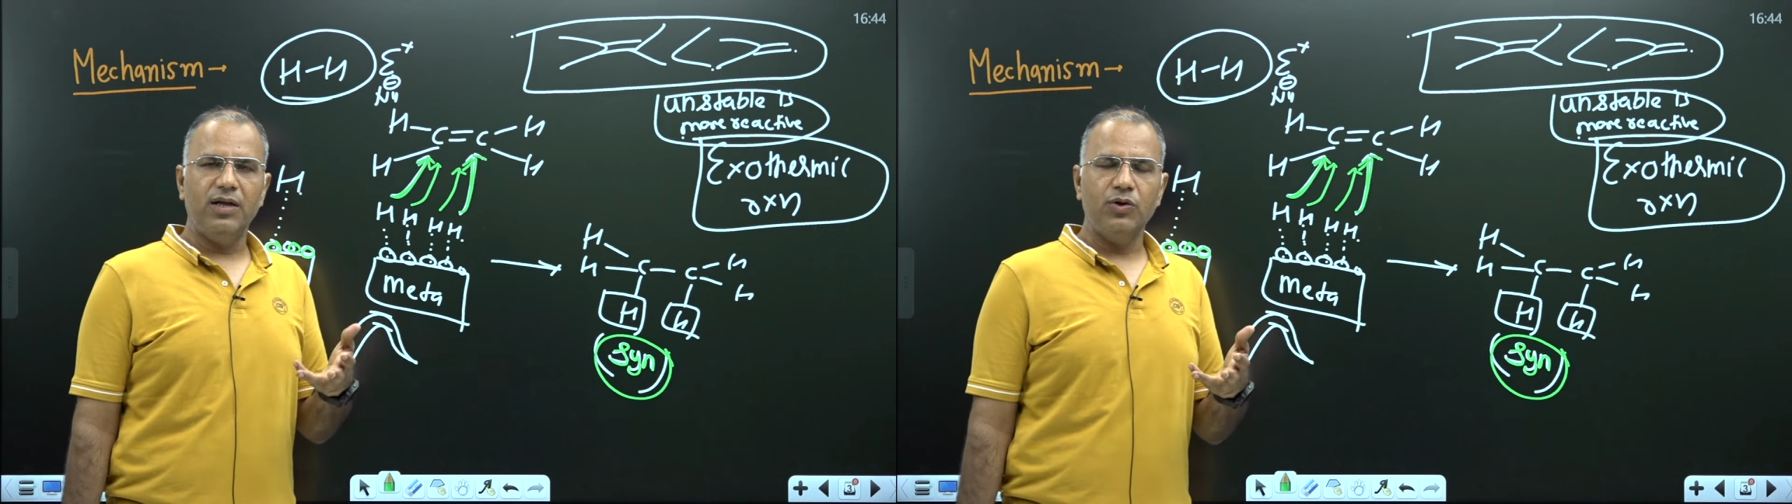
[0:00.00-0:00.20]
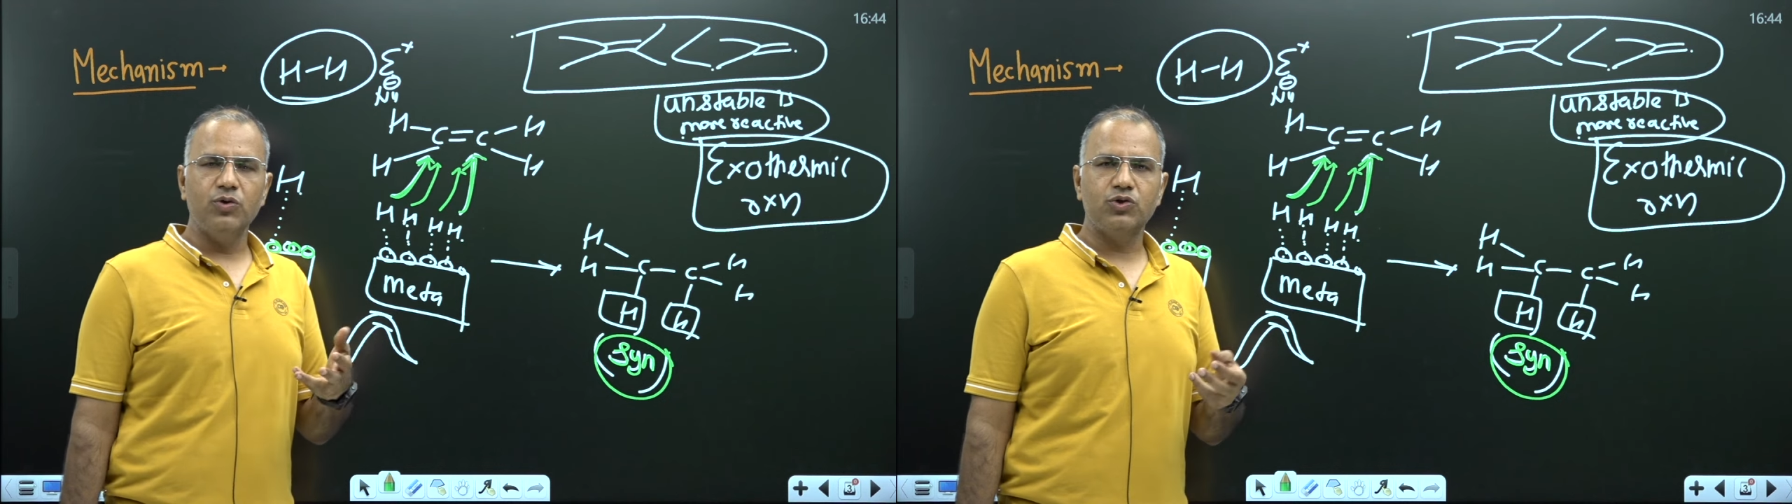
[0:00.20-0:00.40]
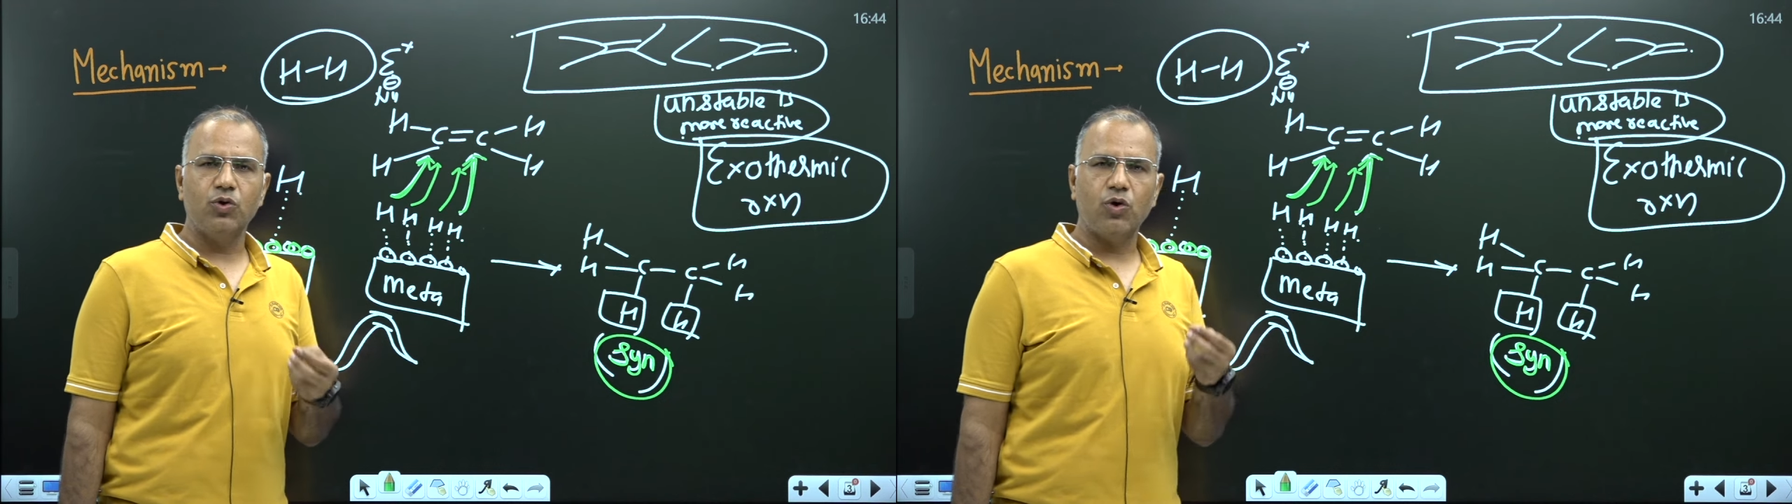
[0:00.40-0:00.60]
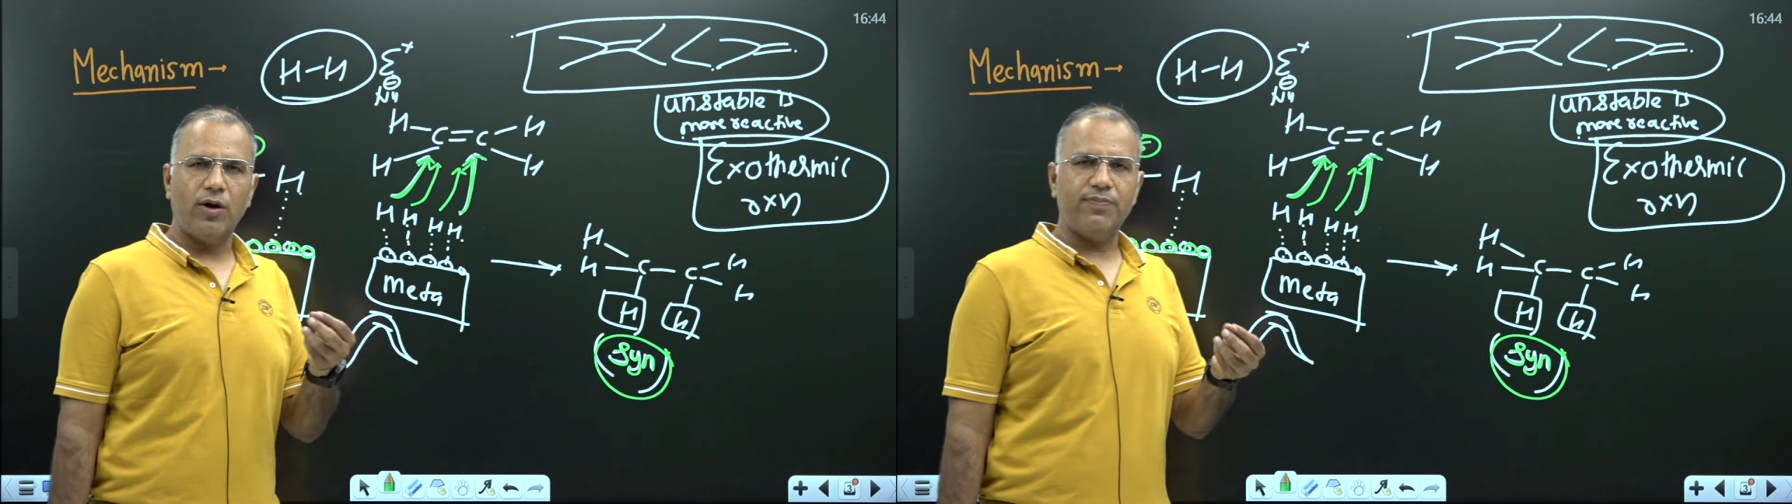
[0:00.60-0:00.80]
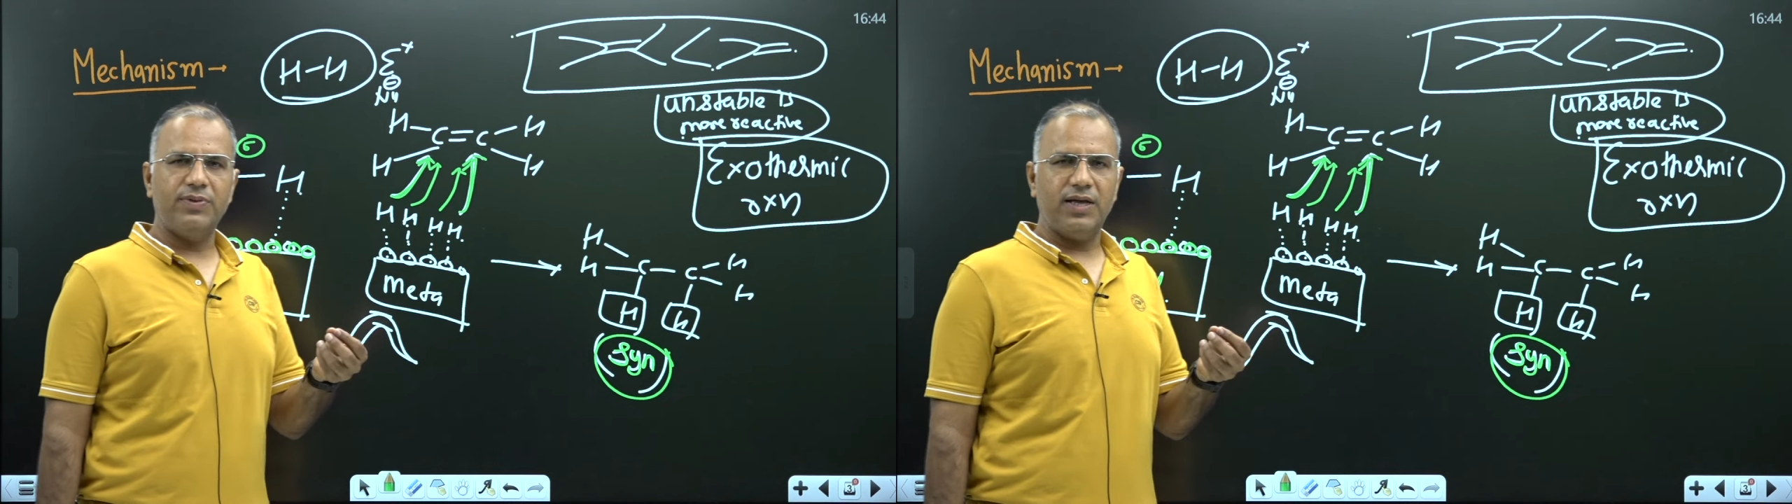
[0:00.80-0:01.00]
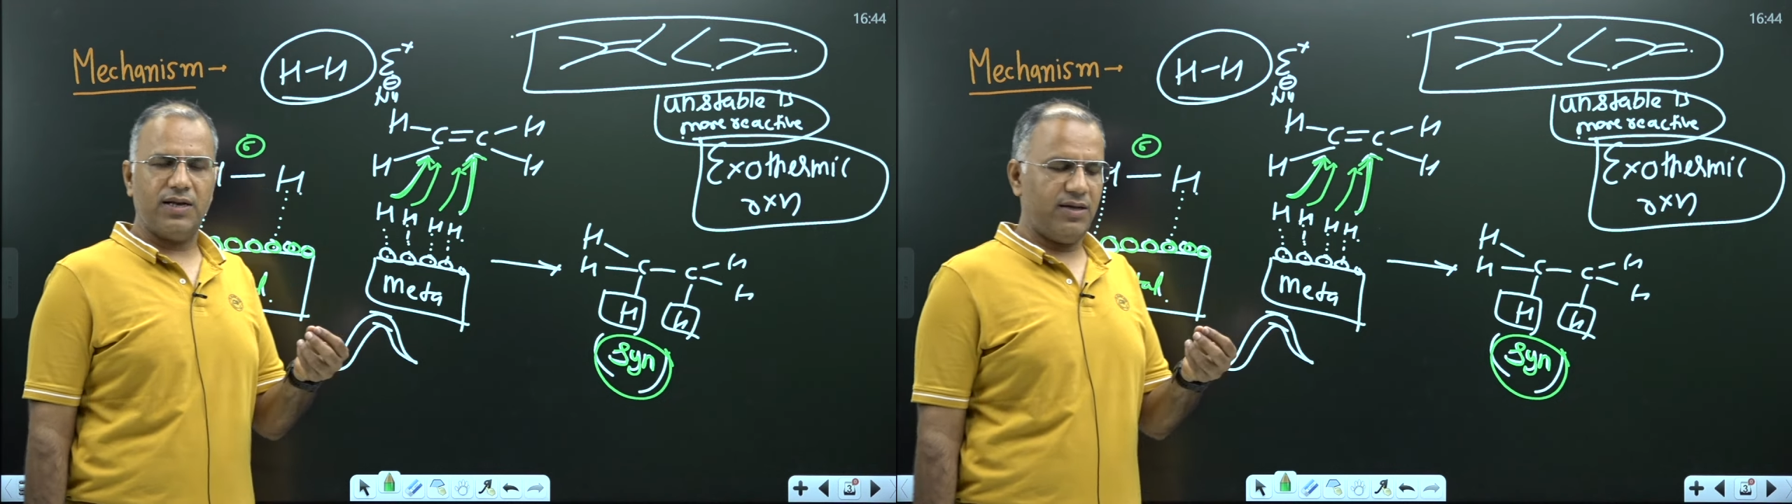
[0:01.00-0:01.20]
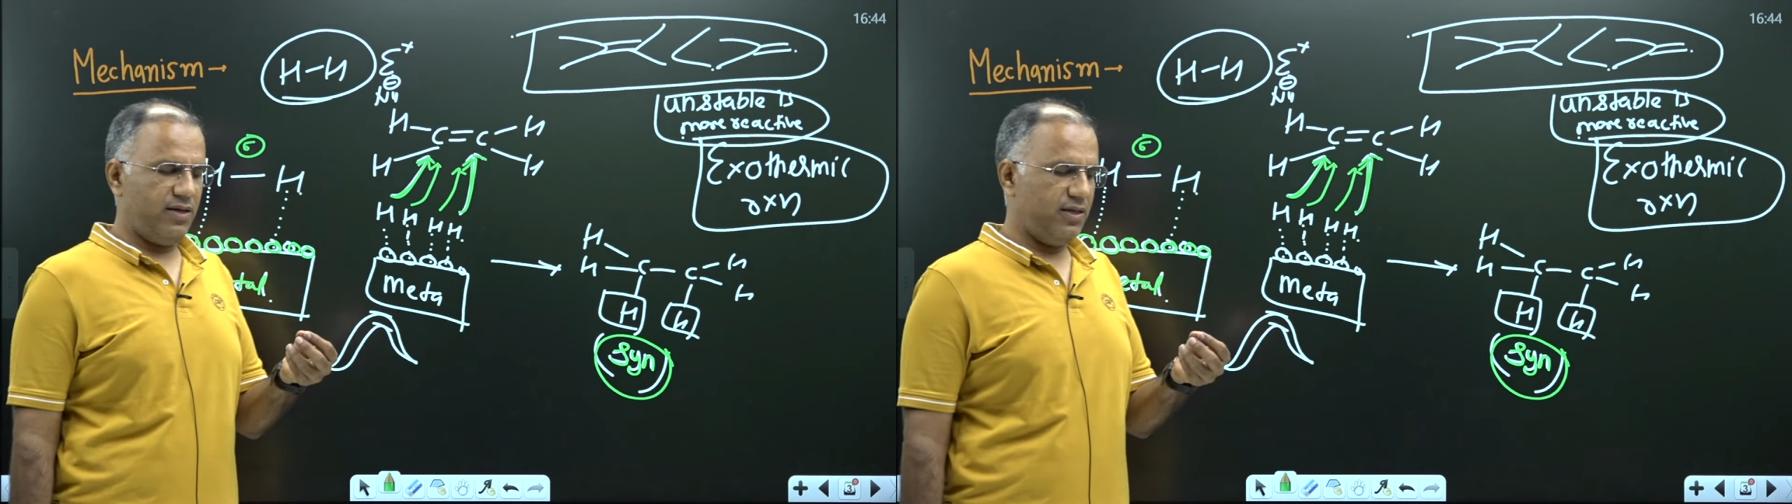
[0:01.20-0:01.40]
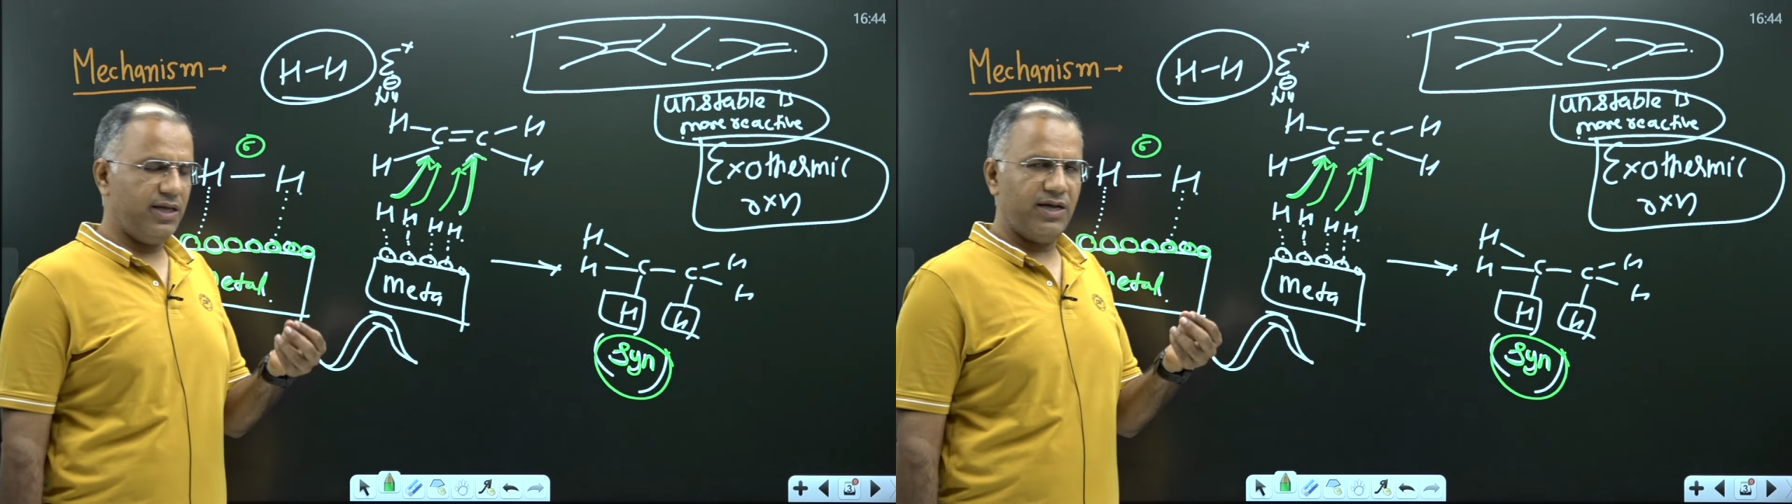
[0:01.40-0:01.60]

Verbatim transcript: used to crop their